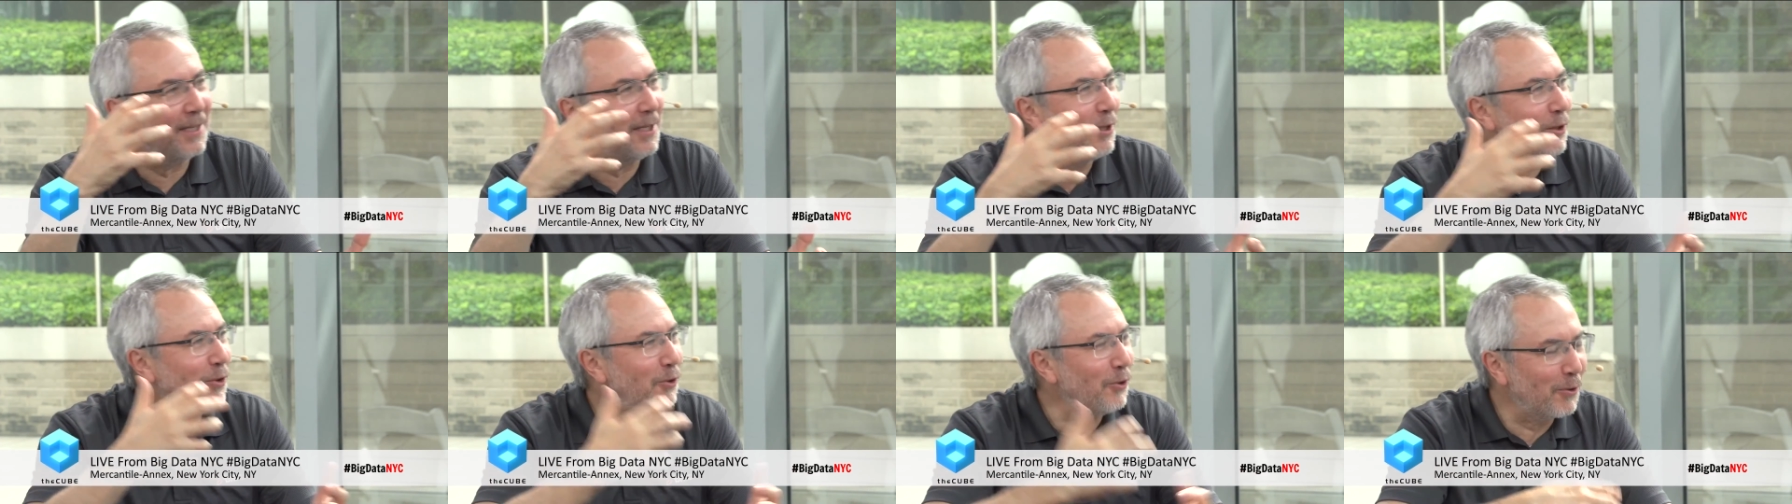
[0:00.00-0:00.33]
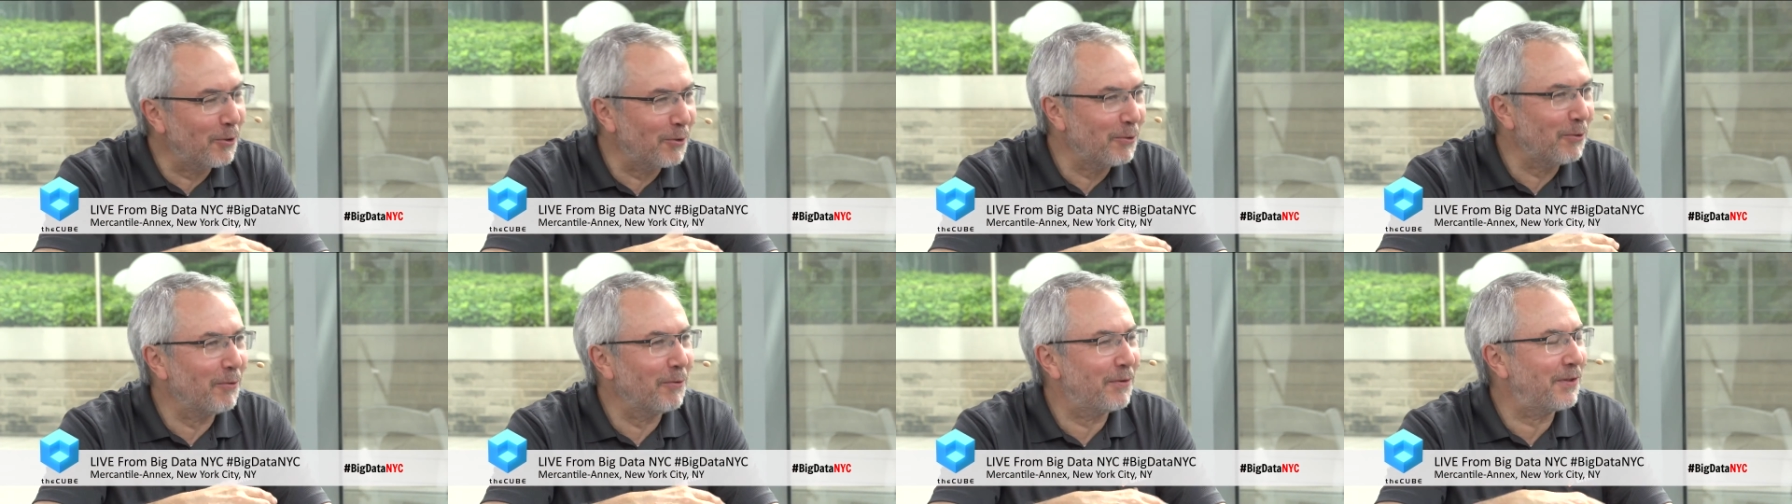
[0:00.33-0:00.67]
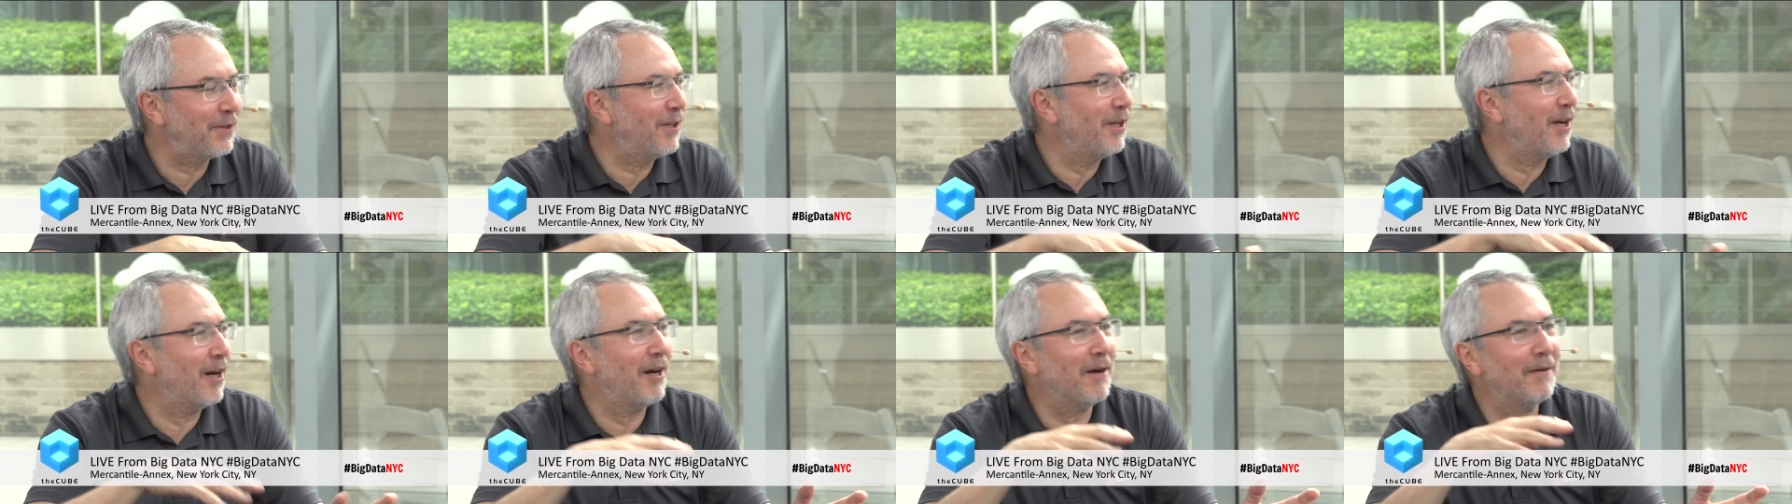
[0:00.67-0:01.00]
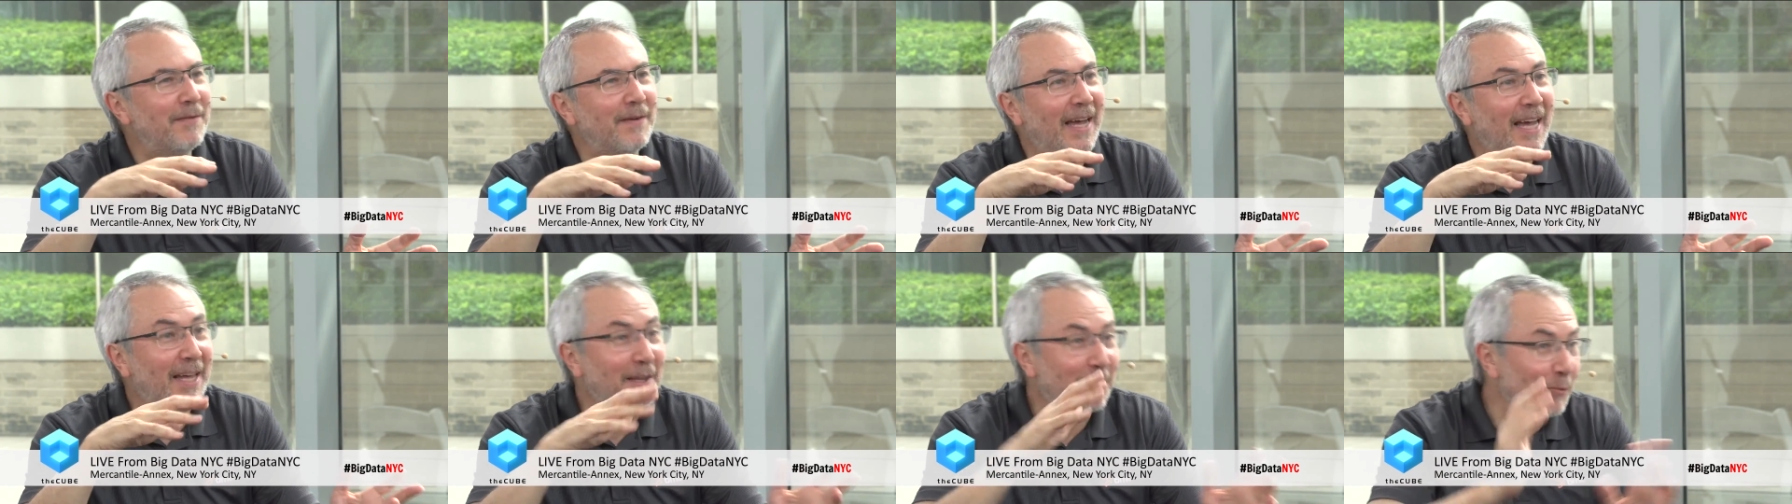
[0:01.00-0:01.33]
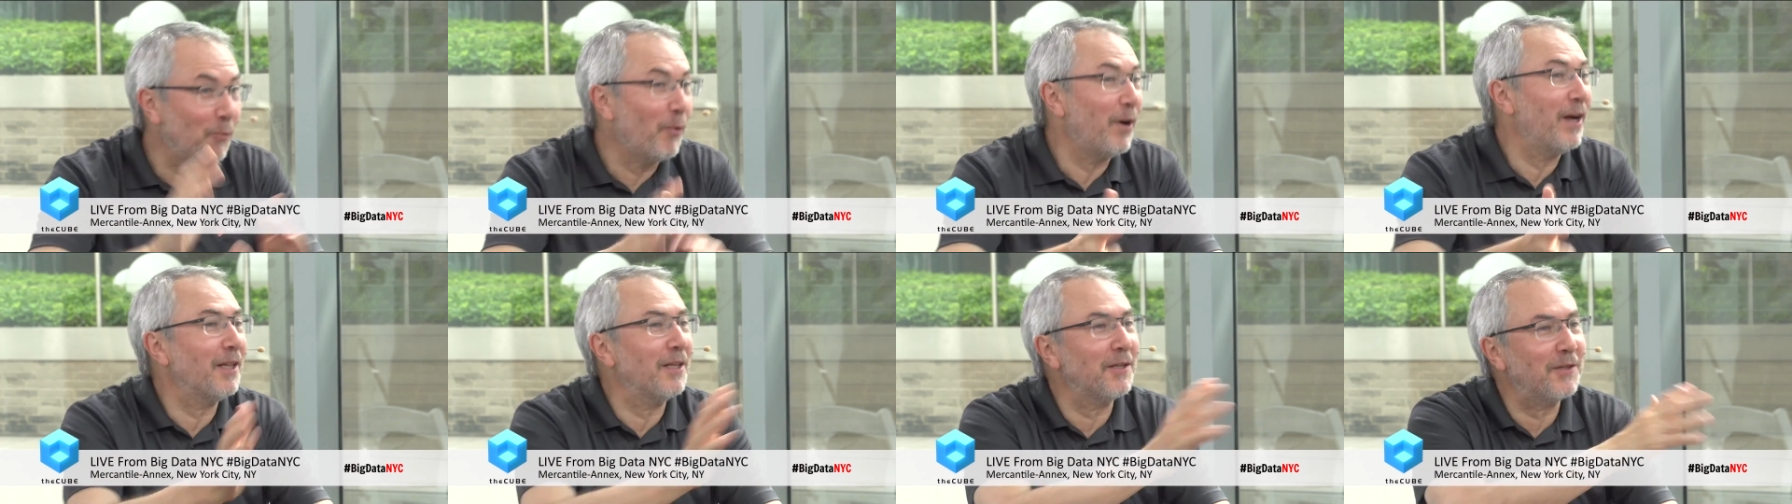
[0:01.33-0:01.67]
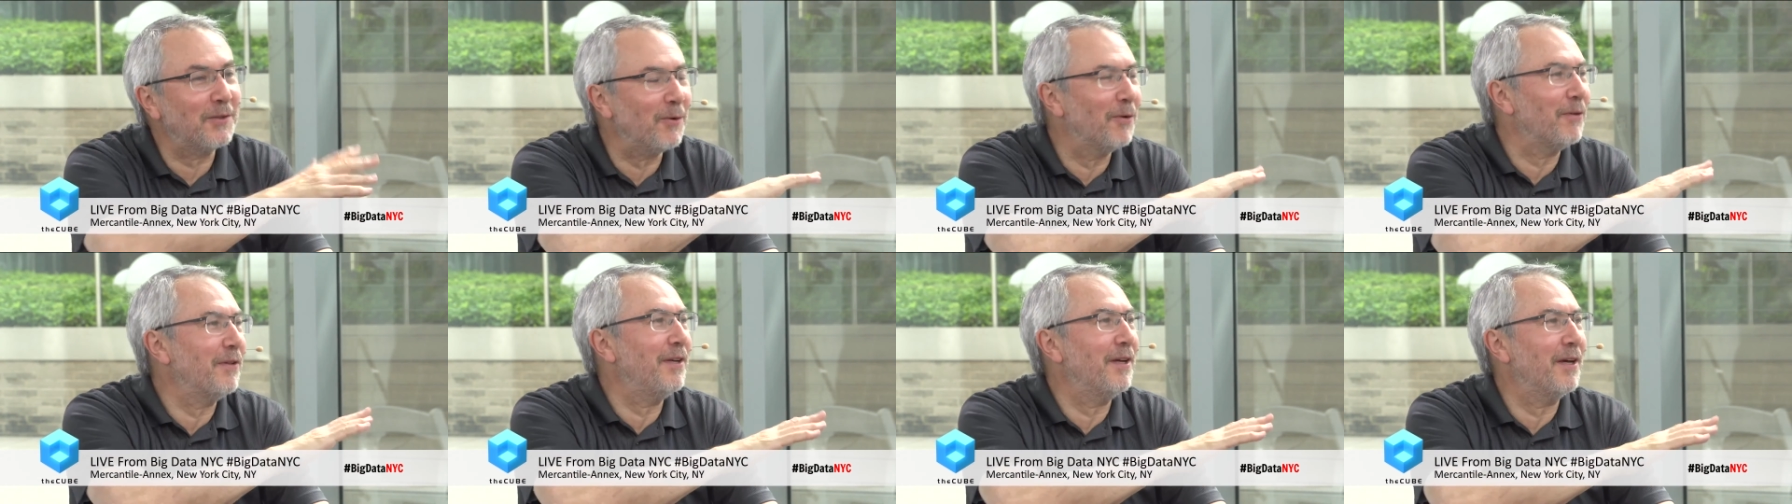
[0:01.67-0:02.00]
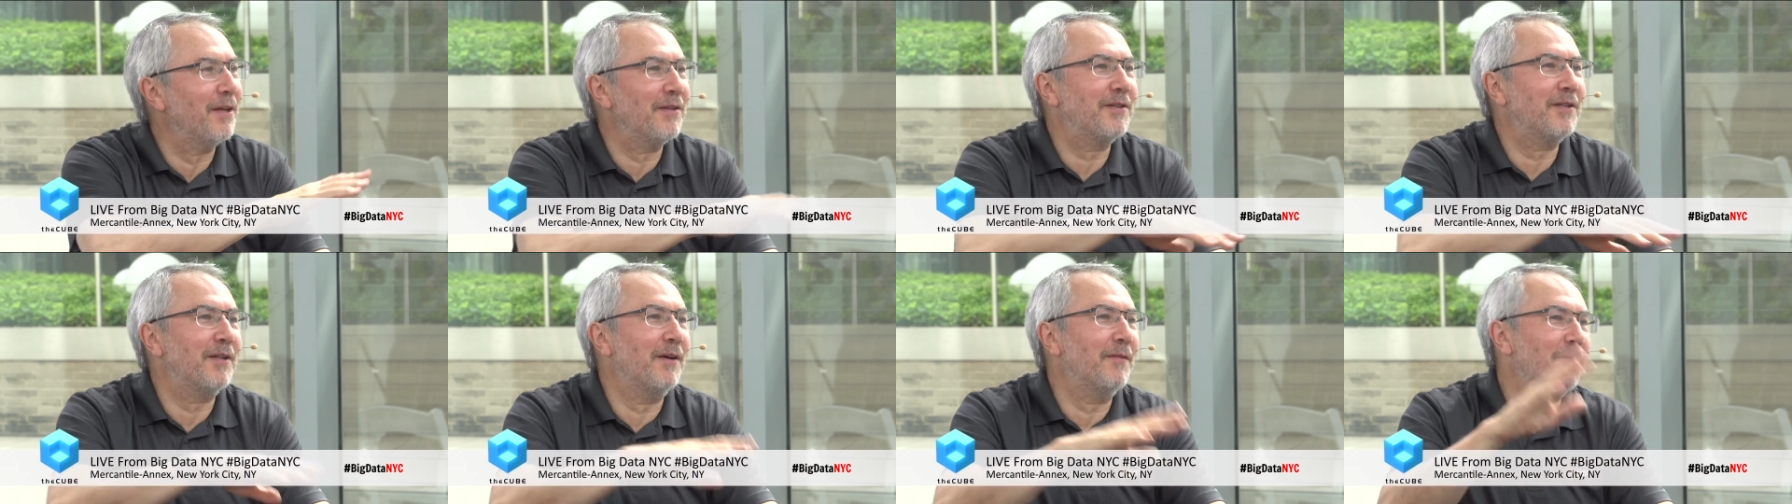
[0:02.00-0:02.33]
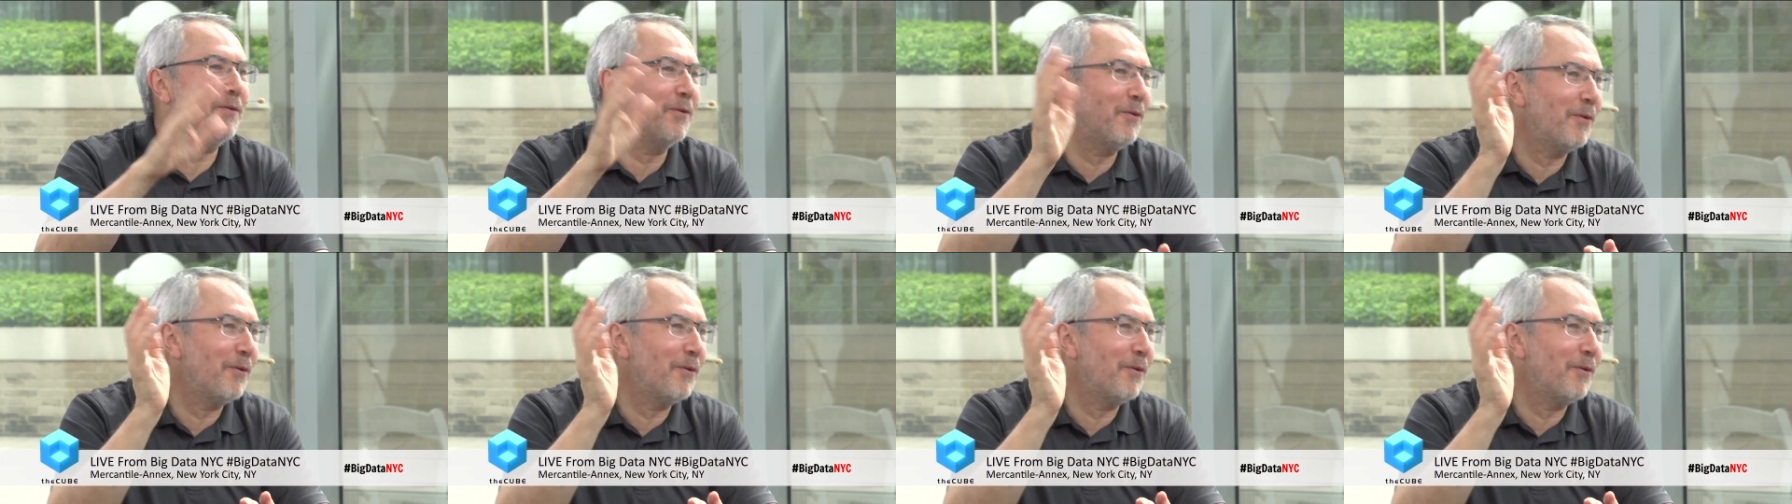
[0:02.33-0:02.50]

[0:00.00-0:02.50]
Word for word: and internal stuff, as well as all the other stuff,